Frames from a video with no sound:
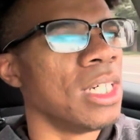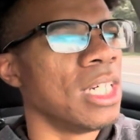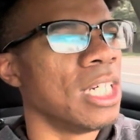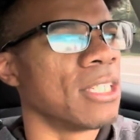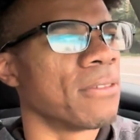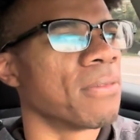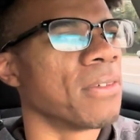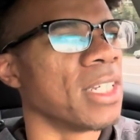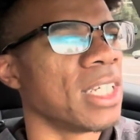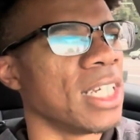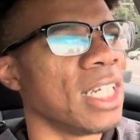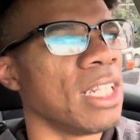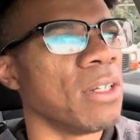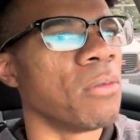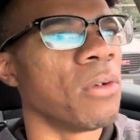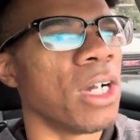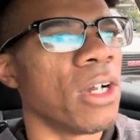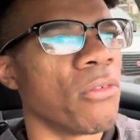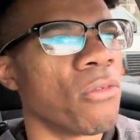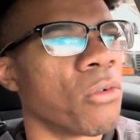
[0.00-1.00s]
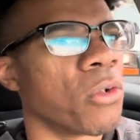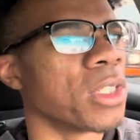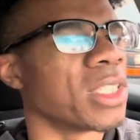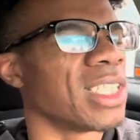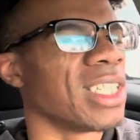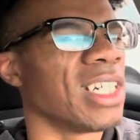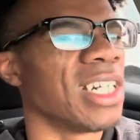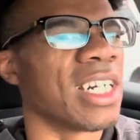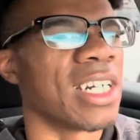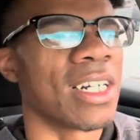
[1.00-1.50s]
it's freaking, what,
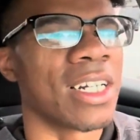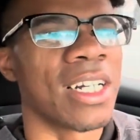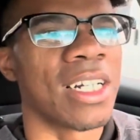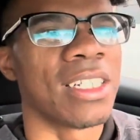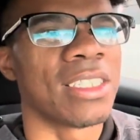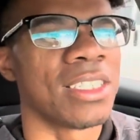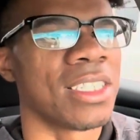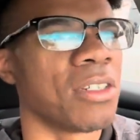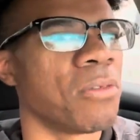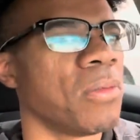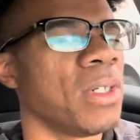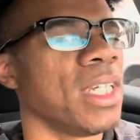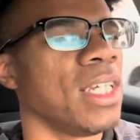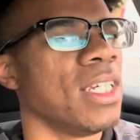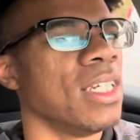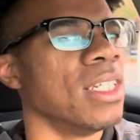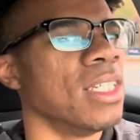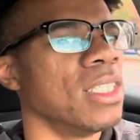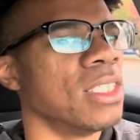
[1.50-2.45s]
$1,400 in a week.